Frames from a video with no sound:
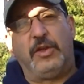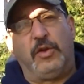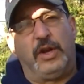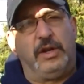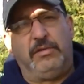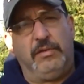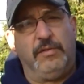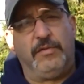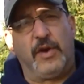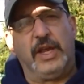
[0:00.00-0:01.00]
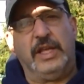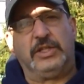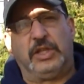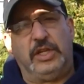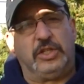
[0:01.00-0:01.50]
you could very
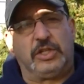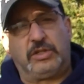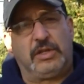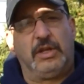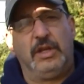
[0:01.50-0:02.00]
easily just,